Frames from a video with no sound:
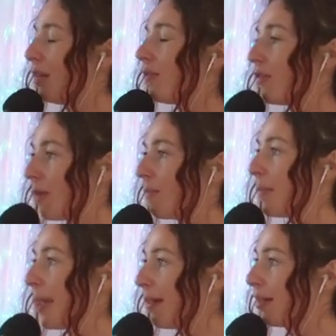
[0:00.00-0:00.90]
from
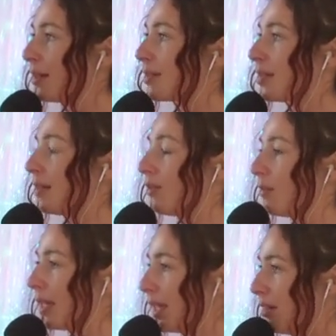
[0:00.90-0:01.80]
my parents and
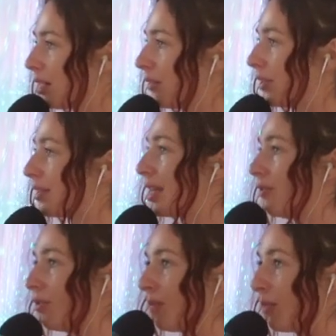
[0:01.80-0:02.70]
from my caregivers
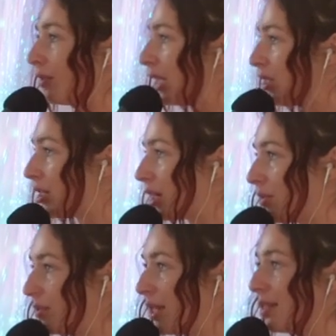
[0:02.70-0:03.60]
and from the religion I
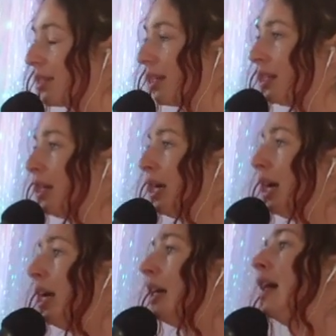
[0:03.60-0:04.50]
was raised in.
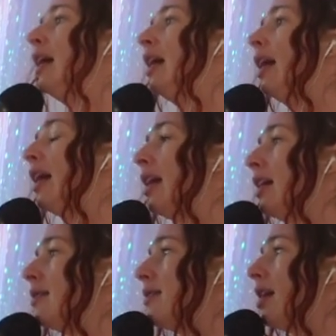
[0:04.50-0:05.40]

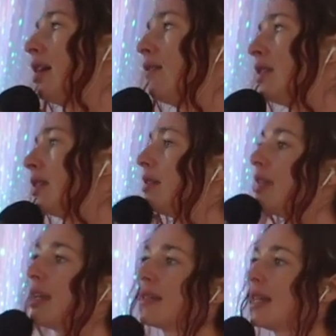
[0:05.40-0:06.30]
And I even did
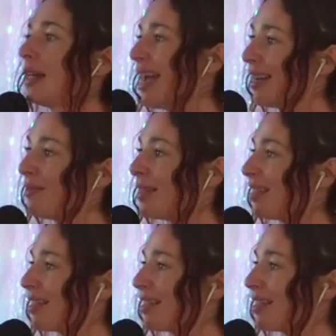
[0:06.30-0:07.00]
things like ketamine